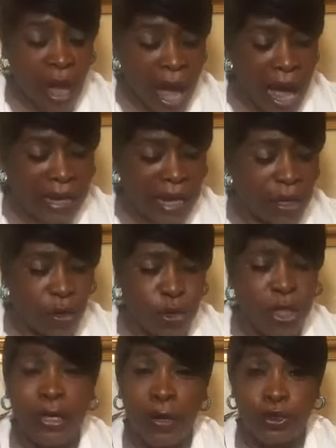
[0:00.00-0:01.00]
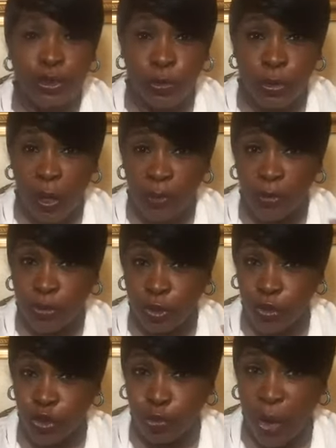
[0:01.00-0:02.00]
Hallelujah. Don't you do,
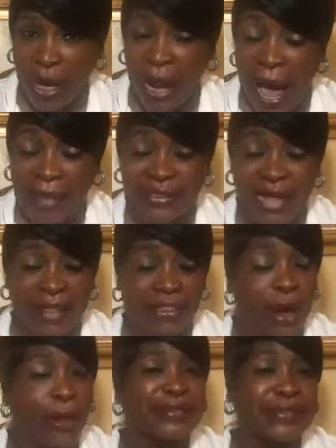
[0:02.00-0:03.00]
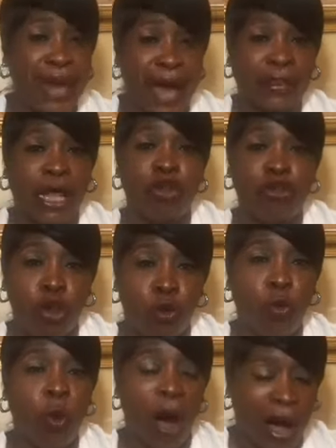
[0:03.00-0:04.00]
do you realize that there's nothing
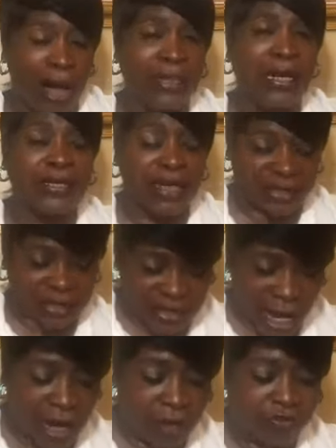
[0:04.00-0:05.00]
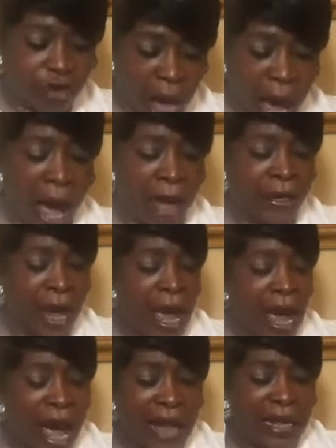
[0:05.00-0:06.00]
new under the Son of God?
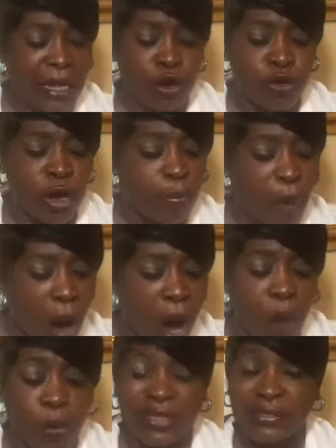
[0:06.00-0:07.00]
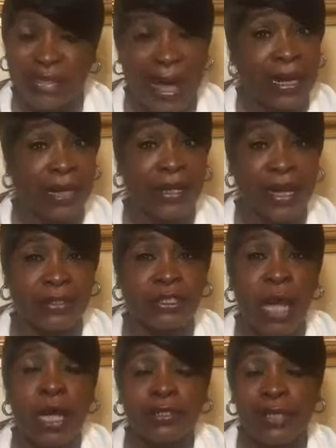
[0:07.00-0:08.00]
Hallelujah. Paul was telling this
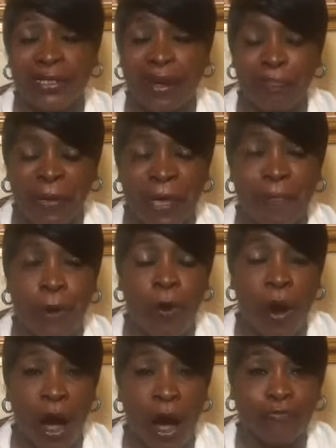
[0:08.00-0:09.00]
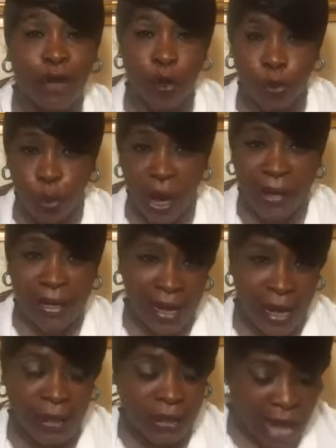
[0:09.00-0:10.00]
to the people of Corinth
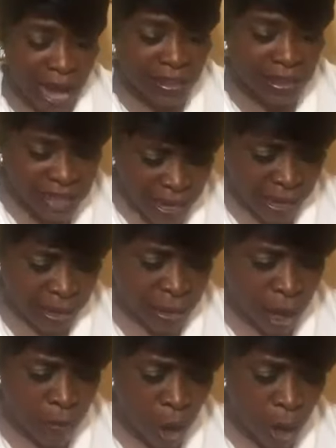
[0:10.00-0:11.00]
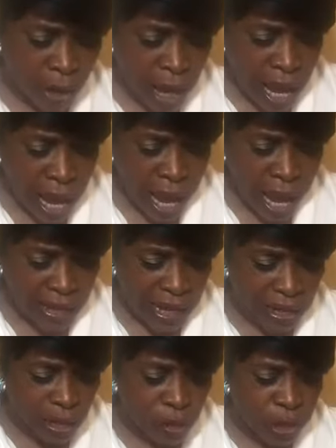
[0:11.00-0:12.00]
in that day. Come on.
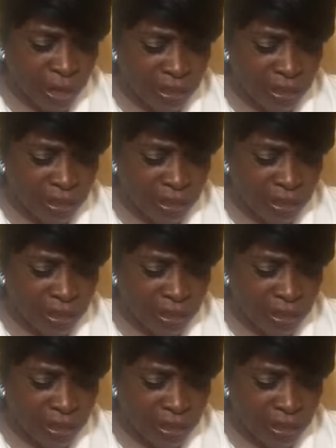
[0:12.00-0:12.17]
Hallelujah.